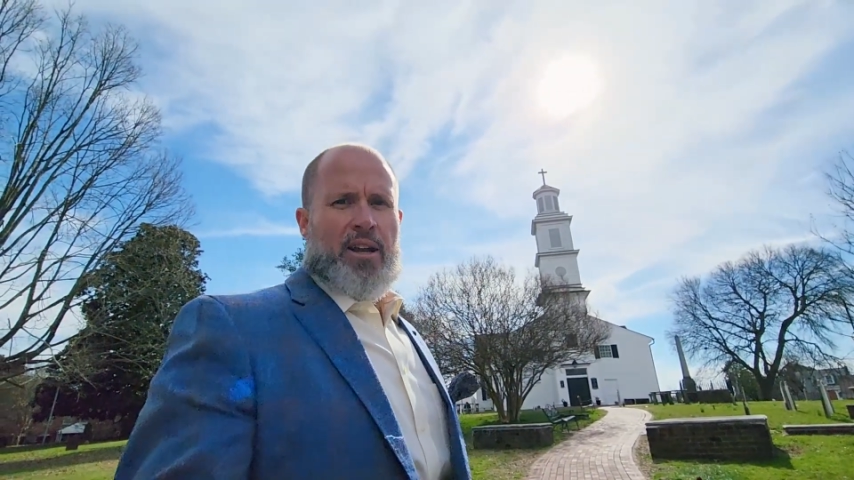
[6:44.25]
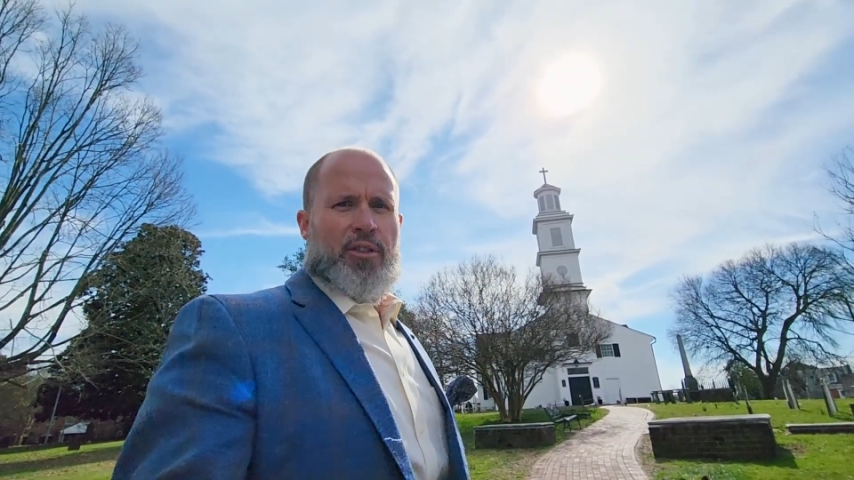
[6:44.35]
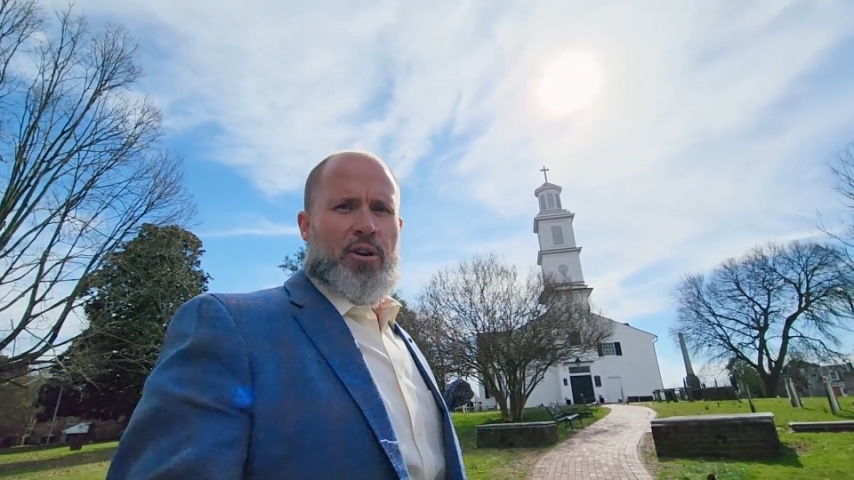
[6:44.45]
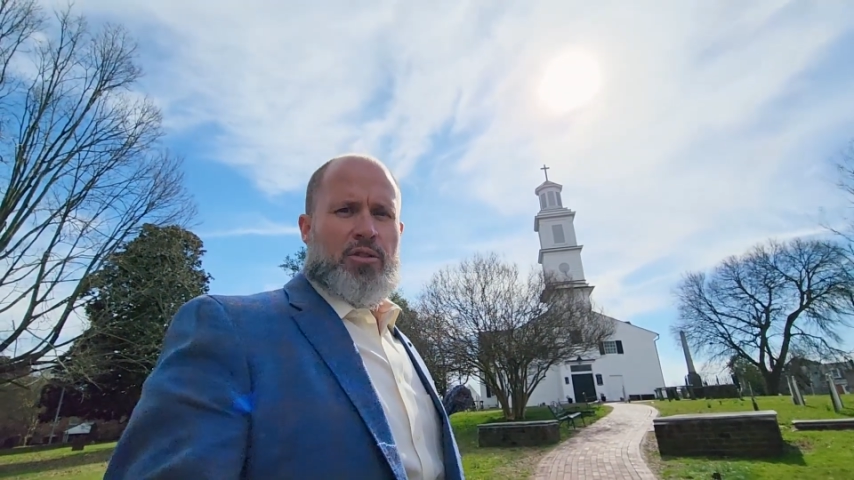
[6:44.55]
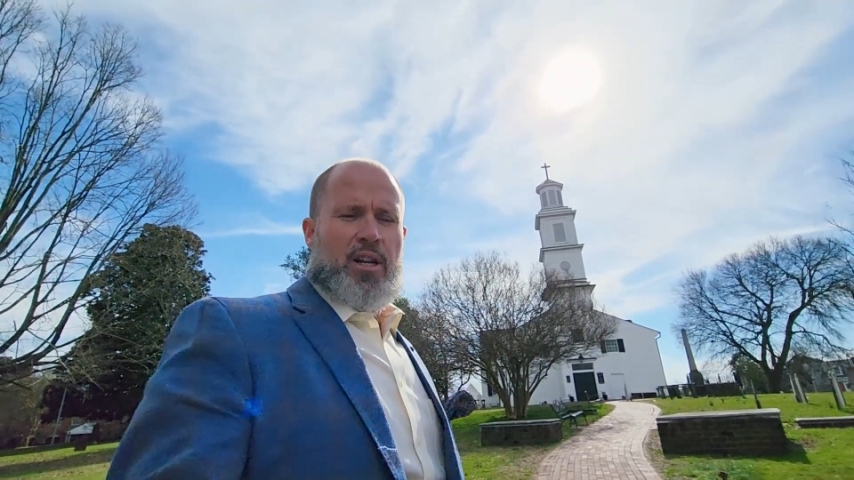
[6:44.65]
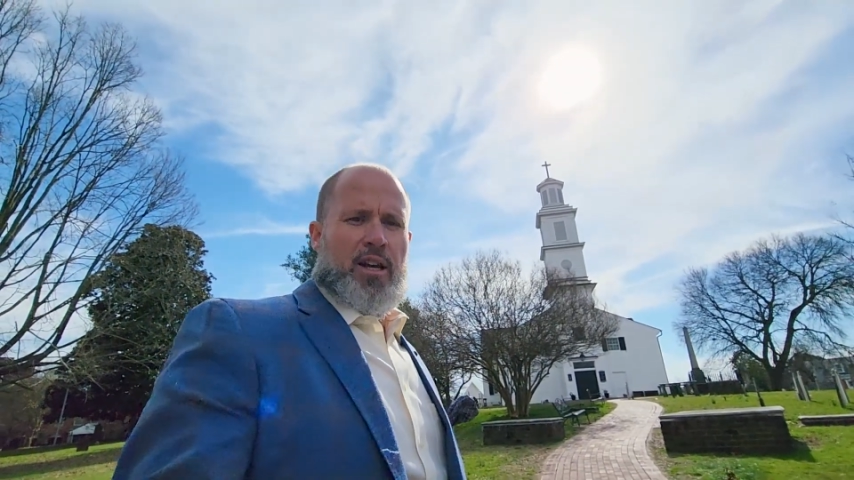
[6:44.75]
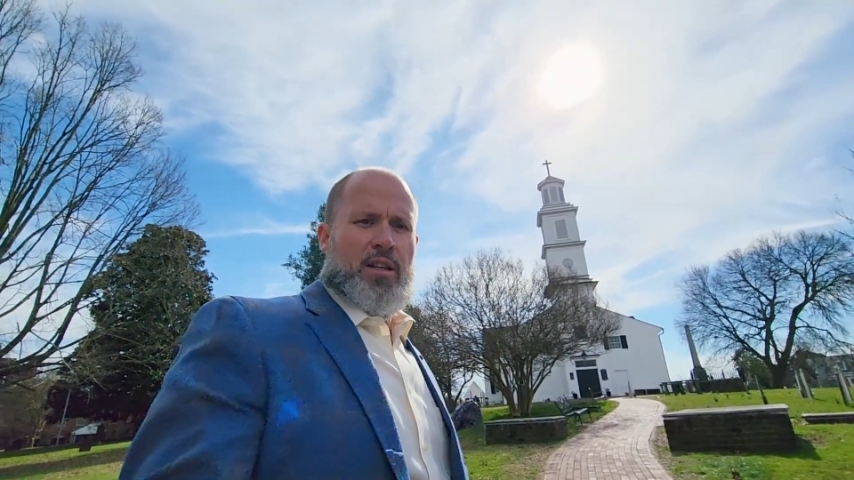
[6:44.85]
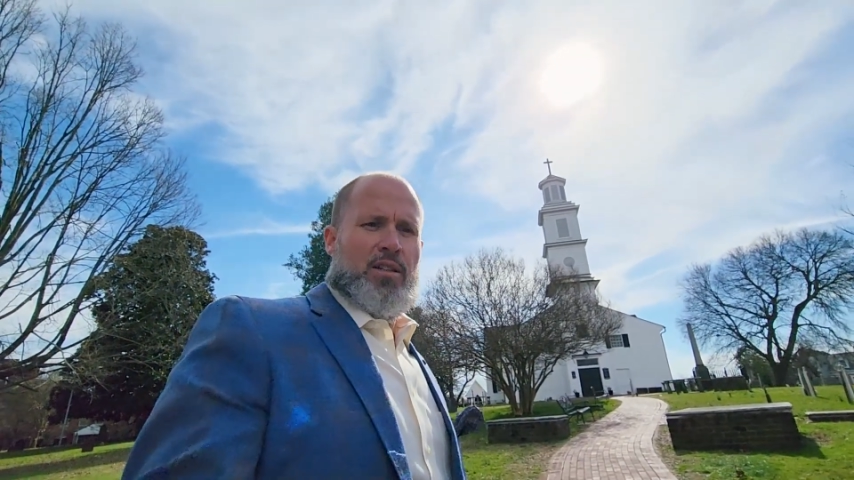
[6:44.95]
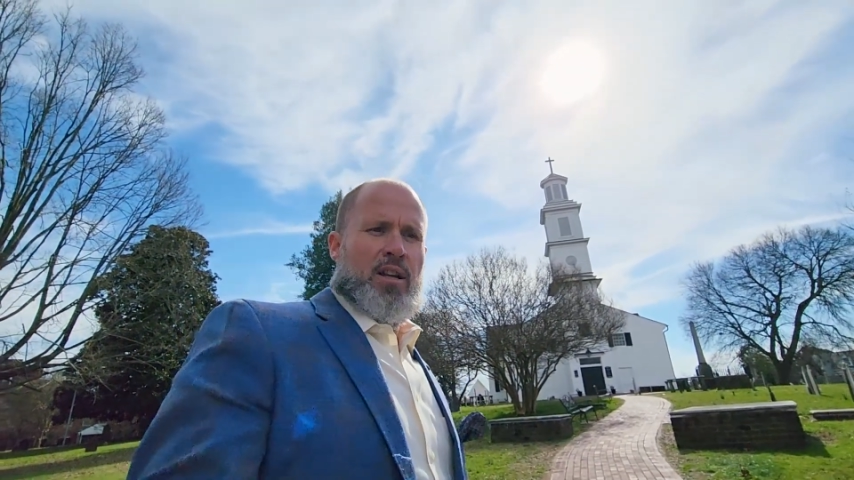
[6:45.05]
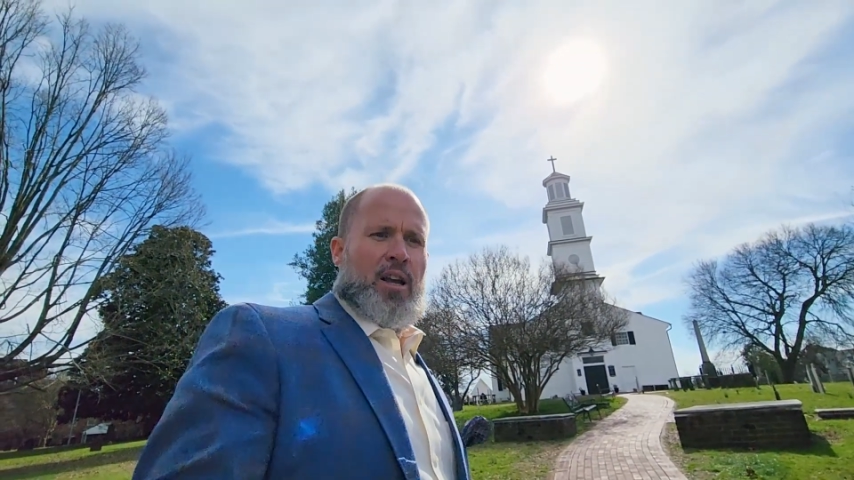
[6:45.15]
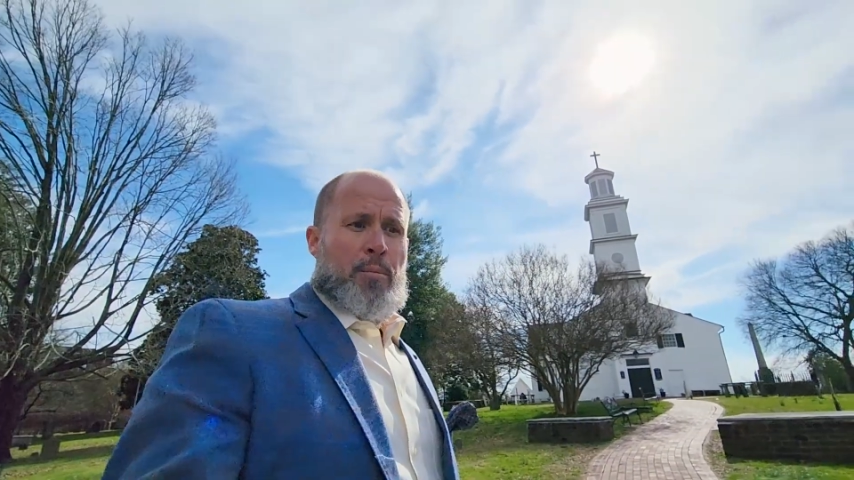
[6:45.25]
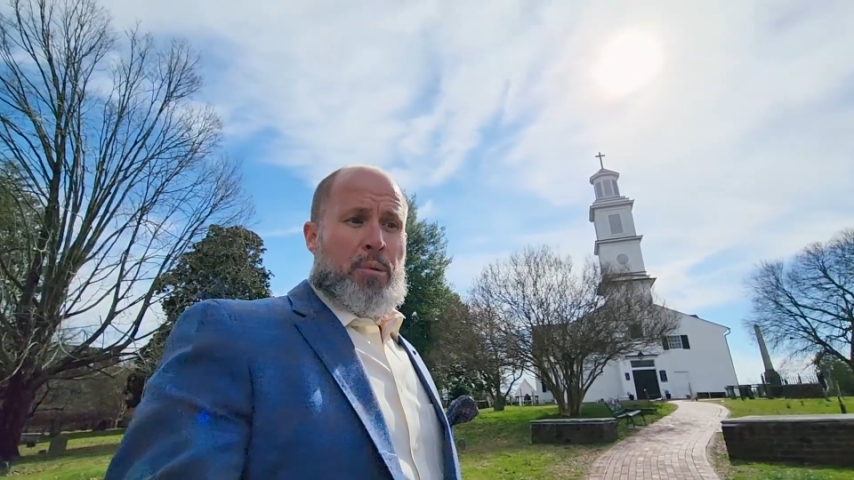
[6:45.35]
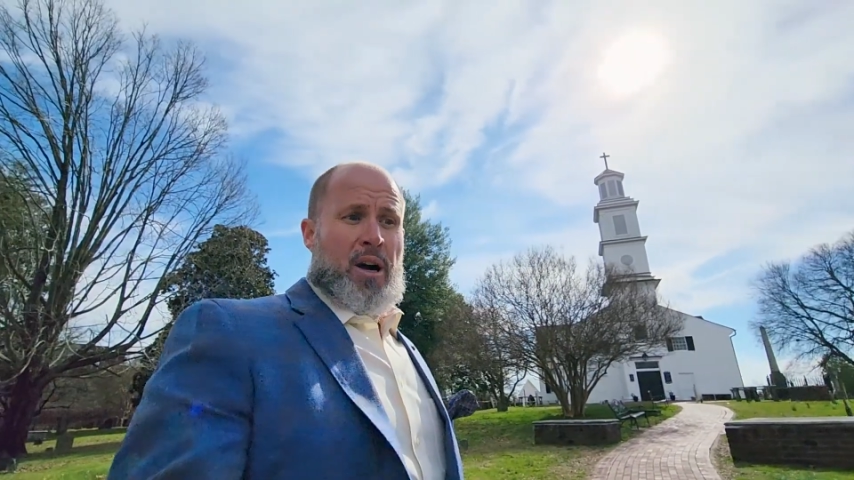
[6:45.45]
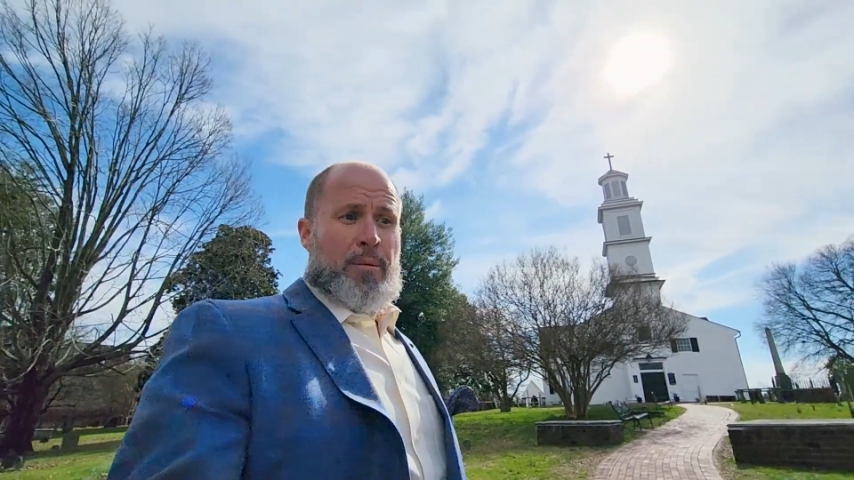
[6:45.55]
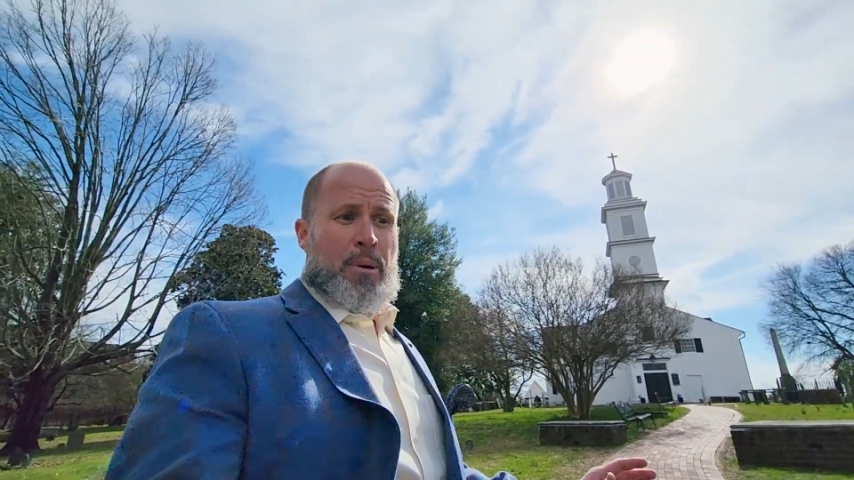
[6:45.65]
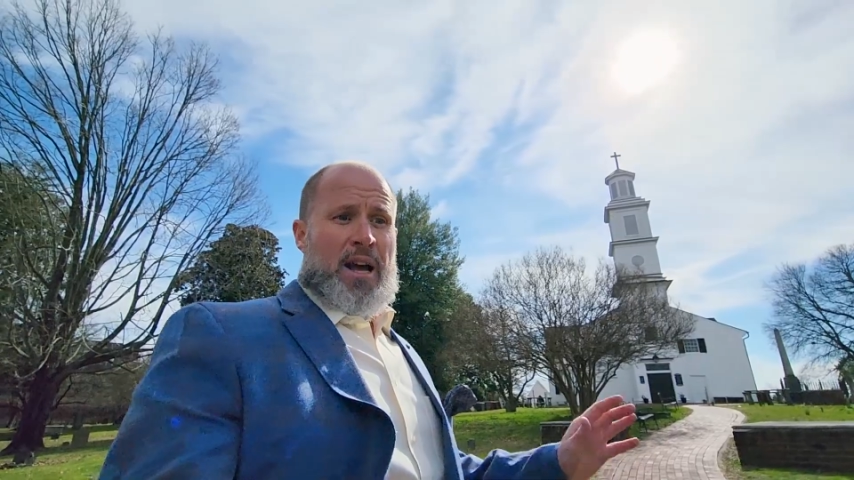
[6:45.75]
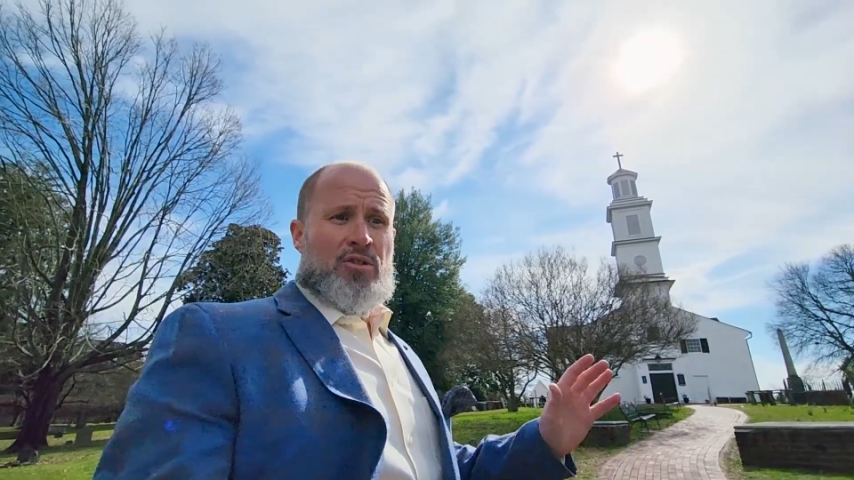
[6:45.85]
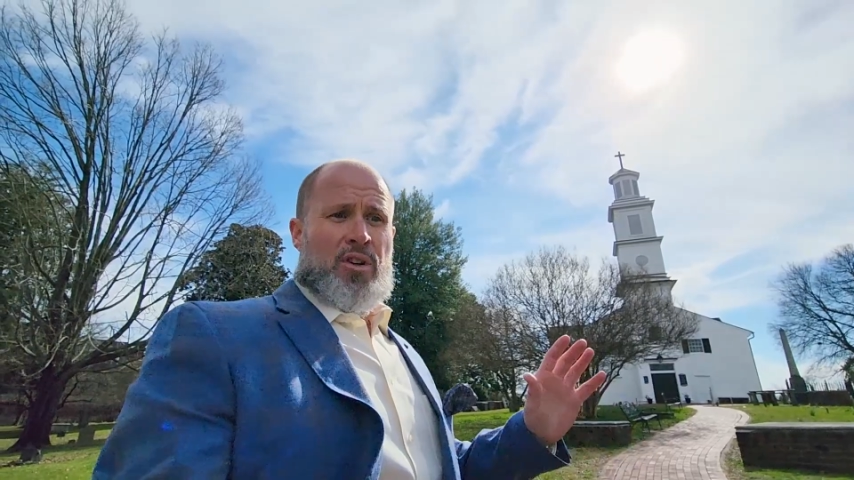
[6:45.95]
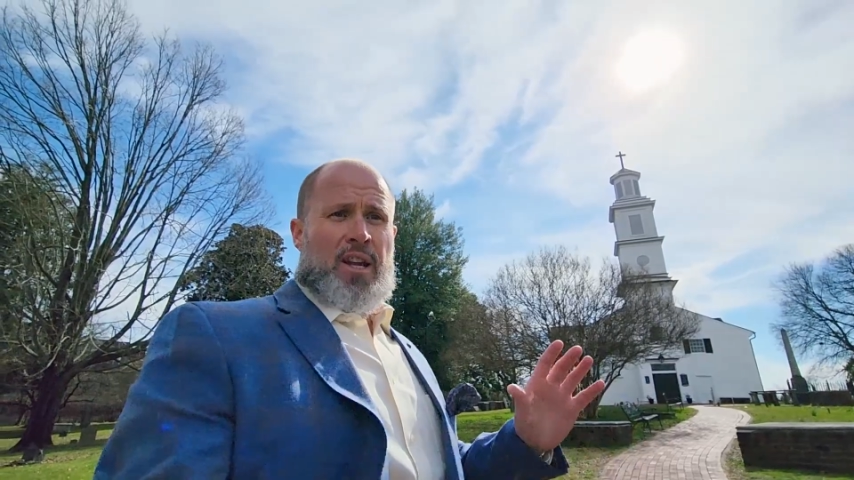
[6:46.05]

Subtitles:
in those days. But Patrick